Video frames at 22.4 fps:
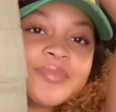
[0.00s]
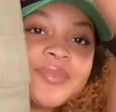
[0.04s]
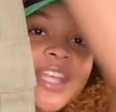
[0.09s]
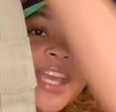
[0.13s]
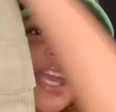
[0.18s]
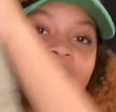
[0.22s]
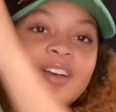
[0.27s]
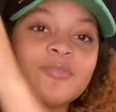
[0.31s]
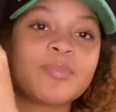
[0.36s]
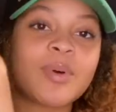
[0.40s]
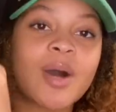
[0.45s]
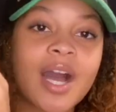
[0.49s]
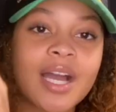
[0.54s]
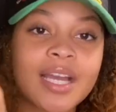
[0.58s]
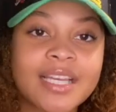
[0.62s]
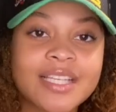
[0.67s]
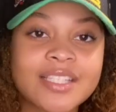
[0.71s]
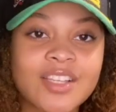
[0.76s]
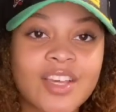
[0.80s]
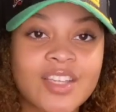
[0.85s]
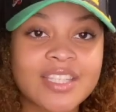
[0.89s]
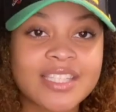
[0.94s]
They have
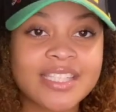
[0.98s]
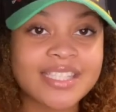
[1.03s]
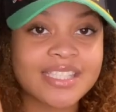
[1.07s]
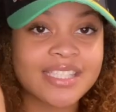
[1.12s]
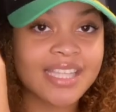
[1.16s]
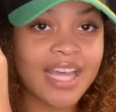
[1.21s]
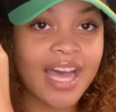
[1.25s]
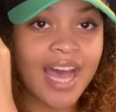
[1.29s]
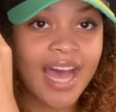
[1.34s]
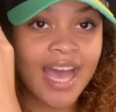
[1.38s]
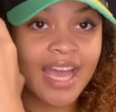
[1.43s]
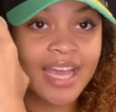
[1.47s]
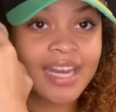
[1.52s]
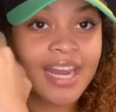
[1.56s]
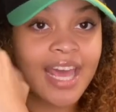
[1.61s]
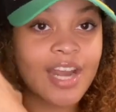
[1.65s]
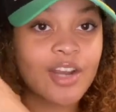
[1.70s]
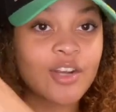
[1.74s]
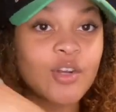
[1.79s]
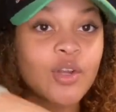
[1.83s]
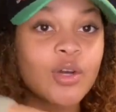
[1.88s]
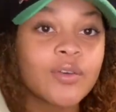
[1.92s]
pockets on the side. I
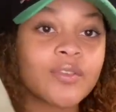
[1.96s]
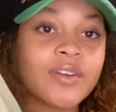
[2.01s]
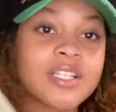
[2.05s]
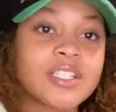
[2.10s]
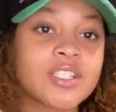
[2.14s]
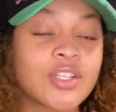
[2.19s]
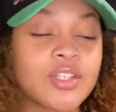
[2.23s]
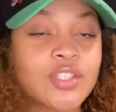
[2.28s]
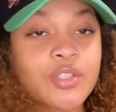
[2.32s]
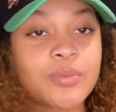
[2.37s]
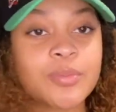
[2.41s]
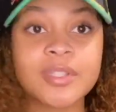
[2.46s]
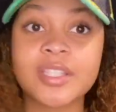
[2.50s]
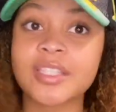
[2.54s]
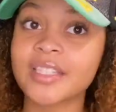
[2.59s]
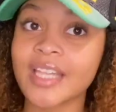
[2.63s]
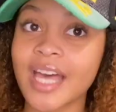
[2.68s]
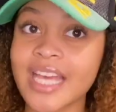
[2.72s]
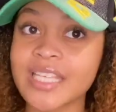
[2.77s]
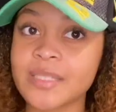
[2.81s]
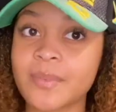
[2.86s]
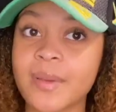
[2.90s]
don't know if I showed you, but the
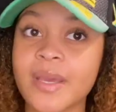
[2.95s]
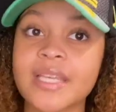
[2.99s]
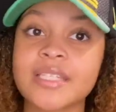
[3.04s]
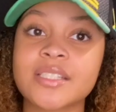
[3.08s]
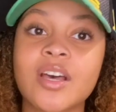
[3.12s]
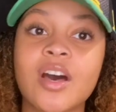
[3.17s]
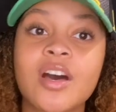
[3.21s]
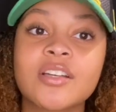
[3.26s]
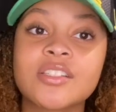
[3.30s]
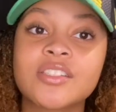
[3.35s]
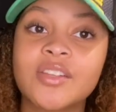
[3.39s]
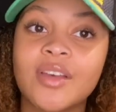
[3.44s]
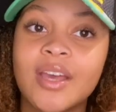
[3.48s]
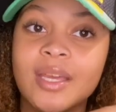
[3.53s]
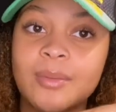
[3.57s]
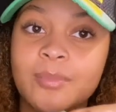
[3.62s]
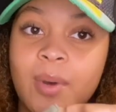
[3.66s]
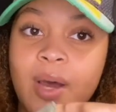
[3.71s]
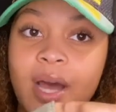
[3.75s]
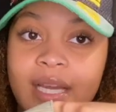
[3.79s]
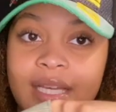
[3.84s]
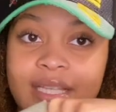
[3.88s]
last pants also had
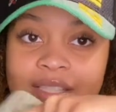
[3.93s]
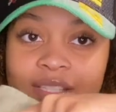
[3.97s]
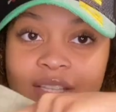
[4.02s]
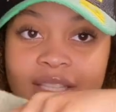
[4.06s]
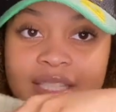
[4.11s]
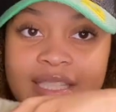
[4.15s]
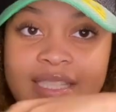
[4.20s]
pockets on the